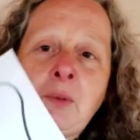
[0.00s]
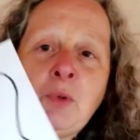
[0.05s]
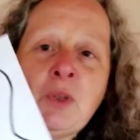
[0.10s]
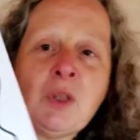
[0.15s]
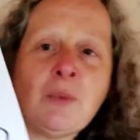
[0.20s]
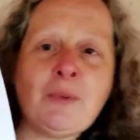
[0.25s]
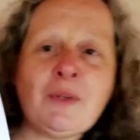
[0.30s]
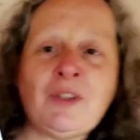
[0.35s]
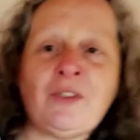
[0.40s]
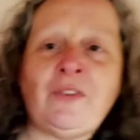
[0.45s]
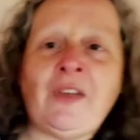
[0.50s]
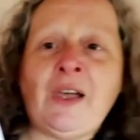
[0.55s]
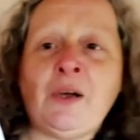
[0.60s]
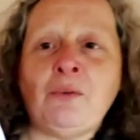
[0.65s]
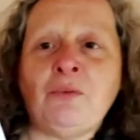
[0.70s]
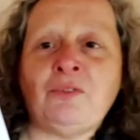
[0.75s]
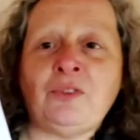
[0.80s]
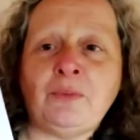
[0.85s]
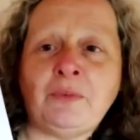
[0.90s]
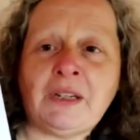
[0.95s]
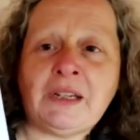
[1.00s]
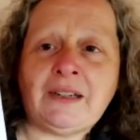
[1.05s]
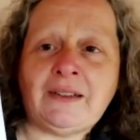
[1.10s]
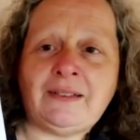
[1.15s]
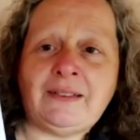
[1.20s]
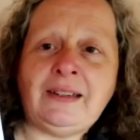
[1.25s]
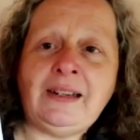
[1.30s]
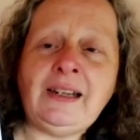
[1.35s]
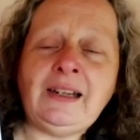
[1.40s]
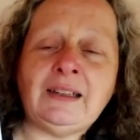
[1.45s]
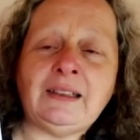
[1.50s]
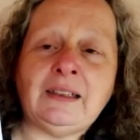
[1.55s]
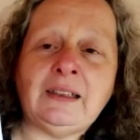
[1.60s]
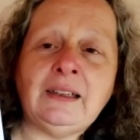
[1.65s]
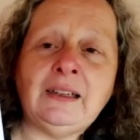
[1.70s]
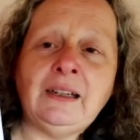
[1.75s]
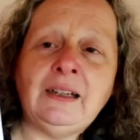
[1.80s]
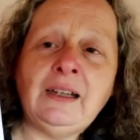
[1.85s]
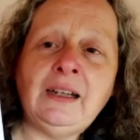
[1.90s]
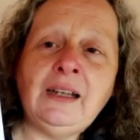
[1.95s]
with a bit of help from the internet.
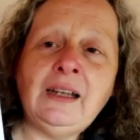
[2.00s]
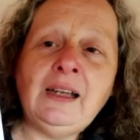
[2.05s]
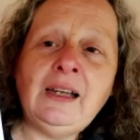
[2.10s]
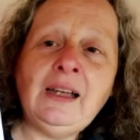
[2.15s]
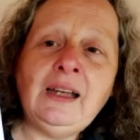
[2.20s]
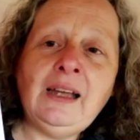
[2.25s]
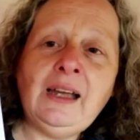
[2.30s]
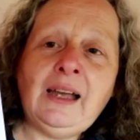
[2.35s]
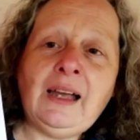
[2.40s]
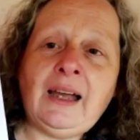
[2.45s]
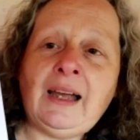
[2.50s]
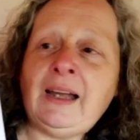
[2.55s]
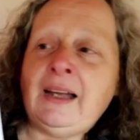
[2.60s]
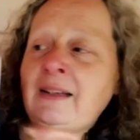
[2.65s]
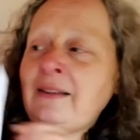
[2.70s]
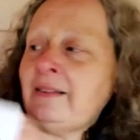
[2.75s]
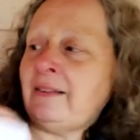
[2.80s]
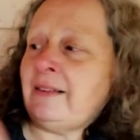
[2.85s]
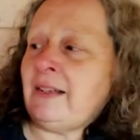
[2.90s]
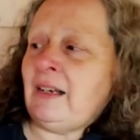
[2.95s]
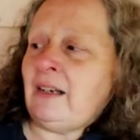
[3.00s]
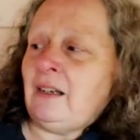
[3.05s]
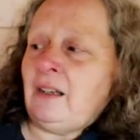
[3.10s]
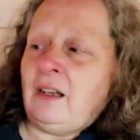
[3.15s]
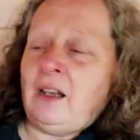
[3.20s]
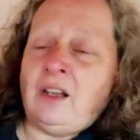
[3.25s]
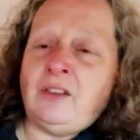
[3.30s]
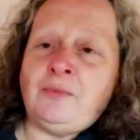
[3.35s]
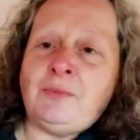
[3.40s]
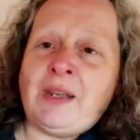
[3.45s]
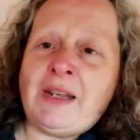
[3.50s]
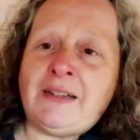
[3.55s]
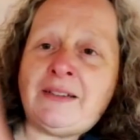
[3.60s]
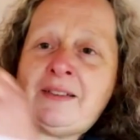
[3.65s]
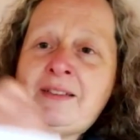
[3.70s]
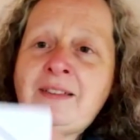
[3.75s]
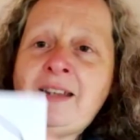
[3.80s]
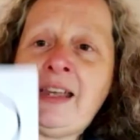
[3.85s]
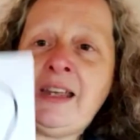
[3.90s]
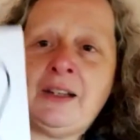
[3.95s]
And then I've made
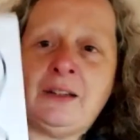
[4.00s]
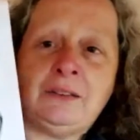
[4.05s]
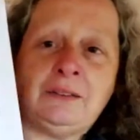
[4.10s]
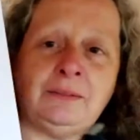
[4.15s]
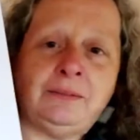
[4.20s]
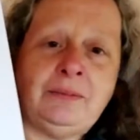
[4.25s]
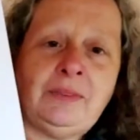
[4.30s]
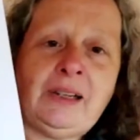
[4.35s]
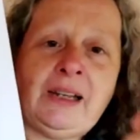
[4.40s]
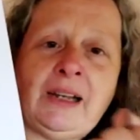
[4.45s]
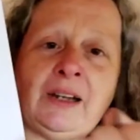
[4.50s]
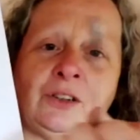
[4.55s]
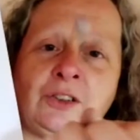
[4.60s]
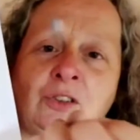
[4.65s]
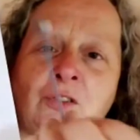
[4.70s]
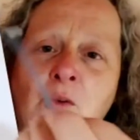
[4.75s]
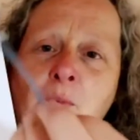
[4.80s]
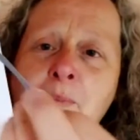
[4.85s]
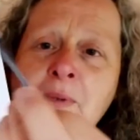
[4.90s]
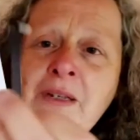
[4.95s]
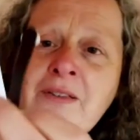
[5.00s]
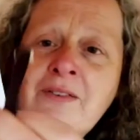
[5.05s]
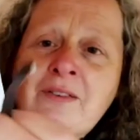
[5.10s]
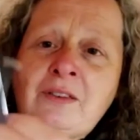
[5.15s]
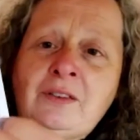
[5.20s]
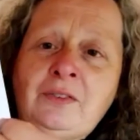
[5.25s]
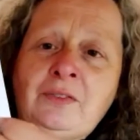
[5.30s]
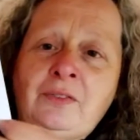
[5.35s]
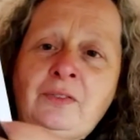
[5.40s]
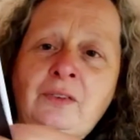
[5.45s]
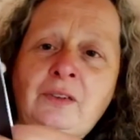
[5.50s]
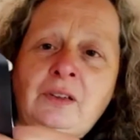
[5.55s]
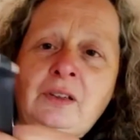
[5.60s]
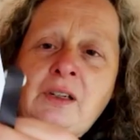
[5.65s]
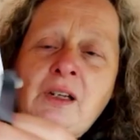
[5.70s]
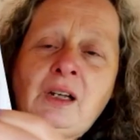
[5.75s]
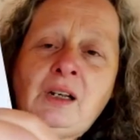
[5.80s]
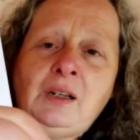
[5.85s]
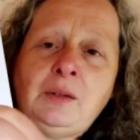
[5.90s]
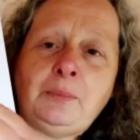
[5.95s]
a tail out of a piece of
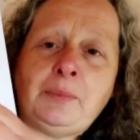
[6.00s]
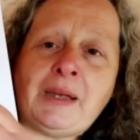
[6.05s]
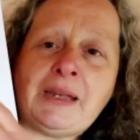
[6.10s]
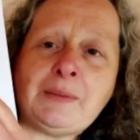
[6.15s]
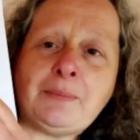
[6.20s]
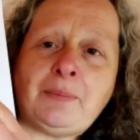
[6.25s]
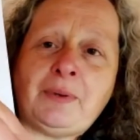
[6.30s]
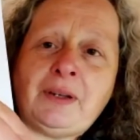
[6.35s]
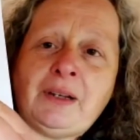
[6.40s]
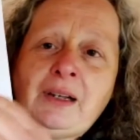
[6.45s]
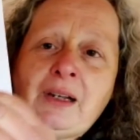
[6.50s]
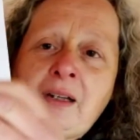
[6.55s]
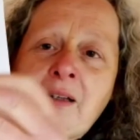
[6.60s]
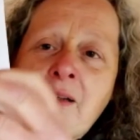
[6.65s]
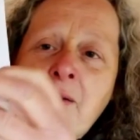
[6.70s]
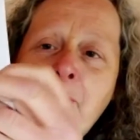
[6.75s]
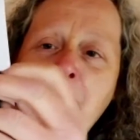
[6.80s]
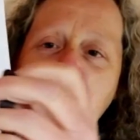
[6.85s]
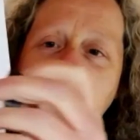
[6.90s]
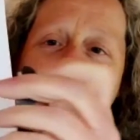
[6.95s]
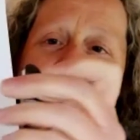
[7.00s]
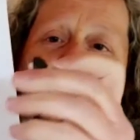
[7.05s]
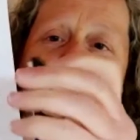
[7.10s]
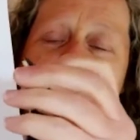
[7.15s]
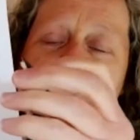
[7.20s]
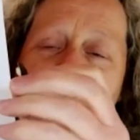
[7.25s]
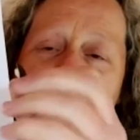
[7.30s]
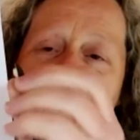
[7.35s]
coloured paper and a bit of